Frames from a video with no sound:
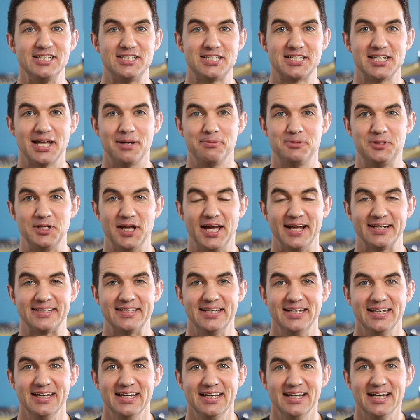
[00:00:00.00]
subject.
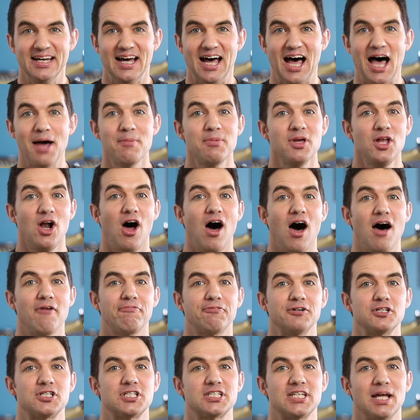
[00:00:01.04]
I'm going to
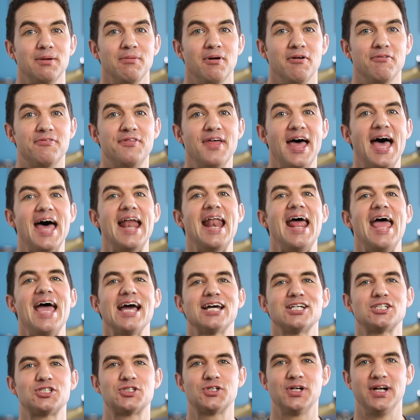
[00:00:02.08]
offer some of that
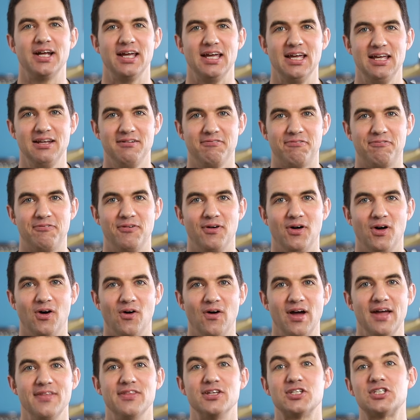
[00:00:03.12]
extra info
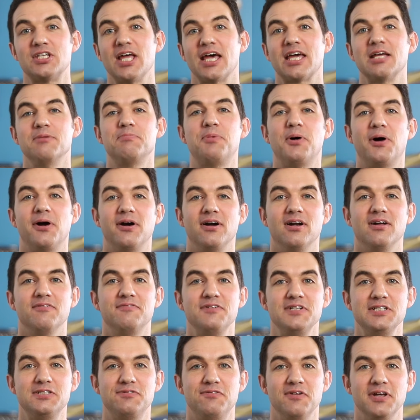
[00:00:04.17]
in the second part of
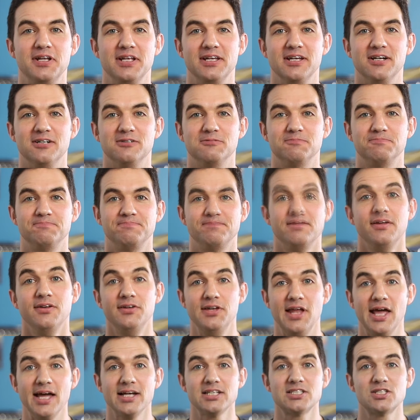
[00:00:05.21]
each video.
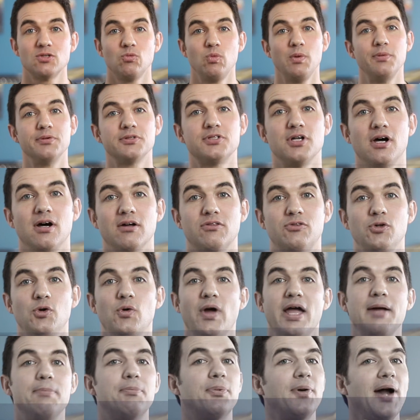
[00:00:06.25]
Next, we will talk through
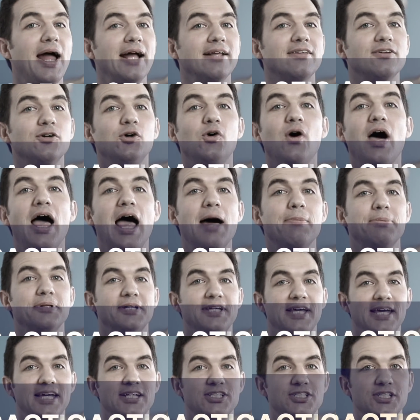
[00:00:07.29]
a practical
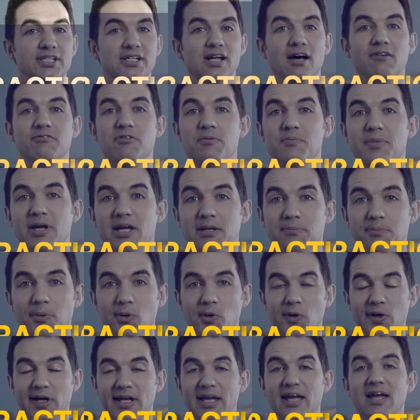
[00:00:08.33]
application of the main
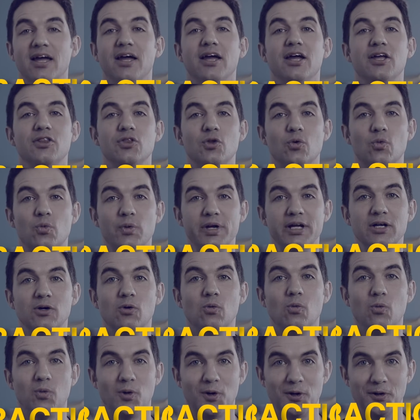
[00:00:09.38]
point in the real
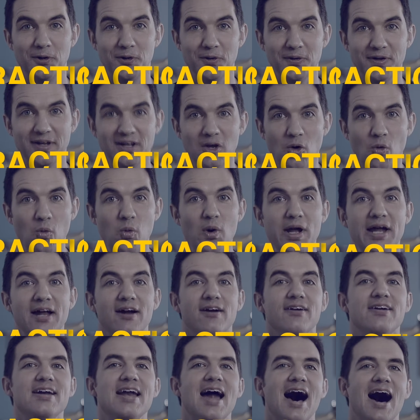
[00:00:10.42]
world. We are
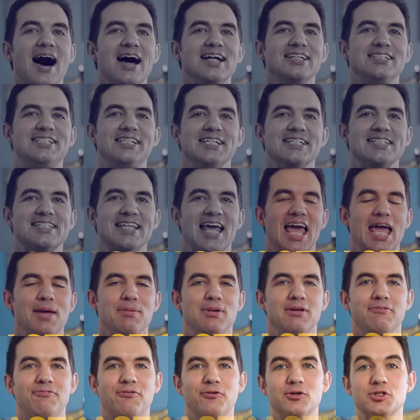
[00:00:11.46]
not just
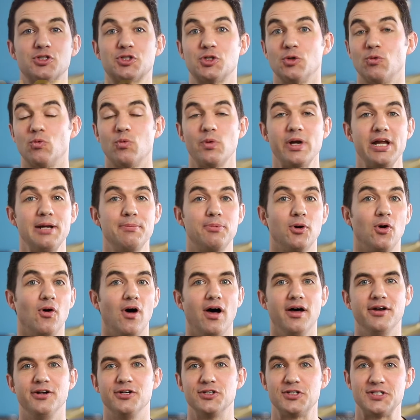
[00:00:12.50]
aiming for cerebral
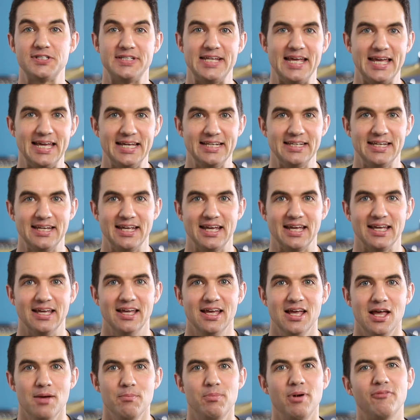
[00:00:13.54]
understanding,
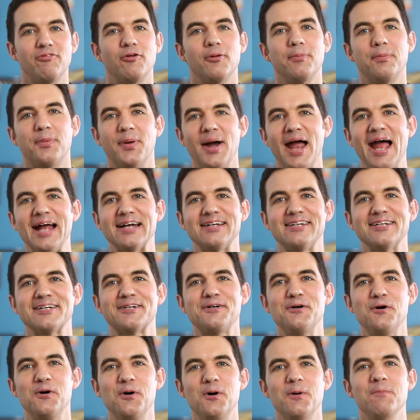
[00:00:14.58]
but for
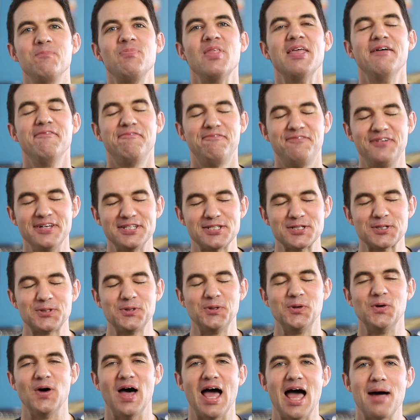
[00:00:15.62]
practical,
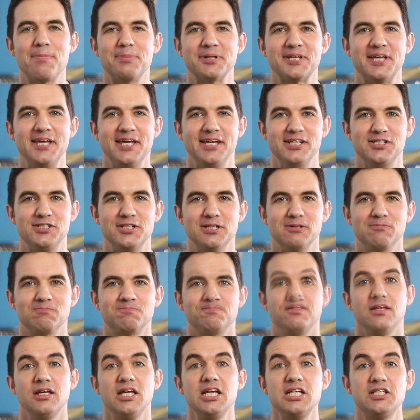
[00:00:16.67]
physical application.
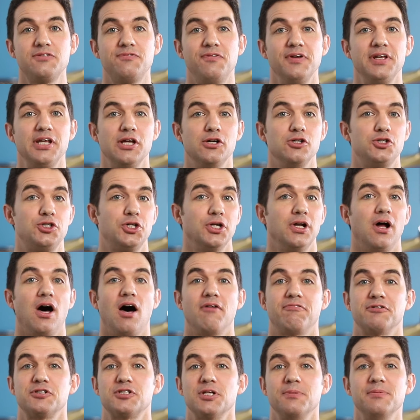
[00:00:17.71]
Each video should
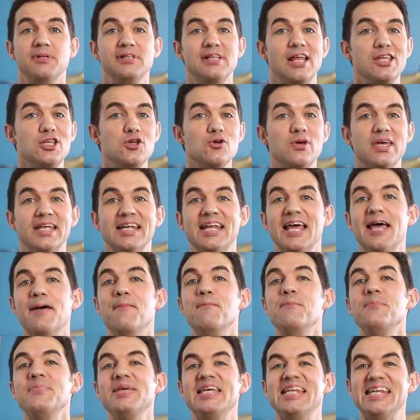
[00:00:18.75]
offer something that you can
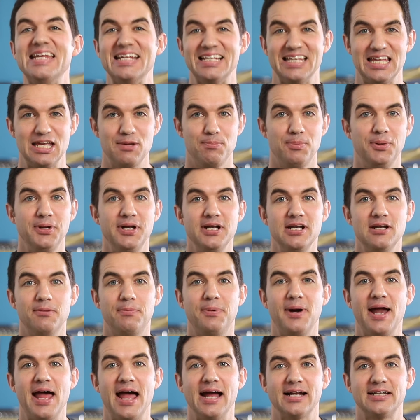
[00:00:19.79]
immediately put into
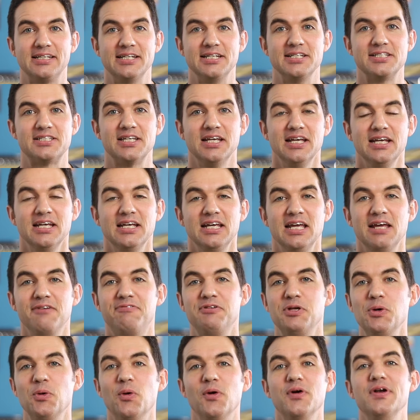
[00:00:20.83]
practice if
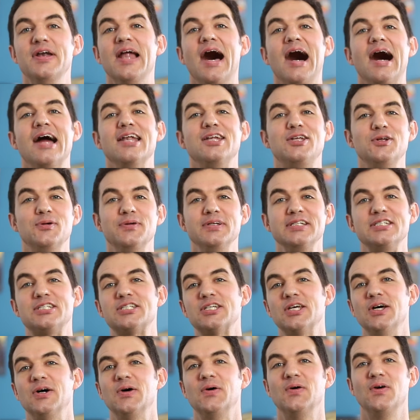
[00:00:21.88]
you are not doing
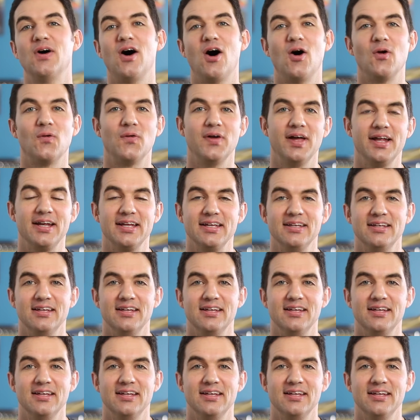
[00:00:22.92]
so already.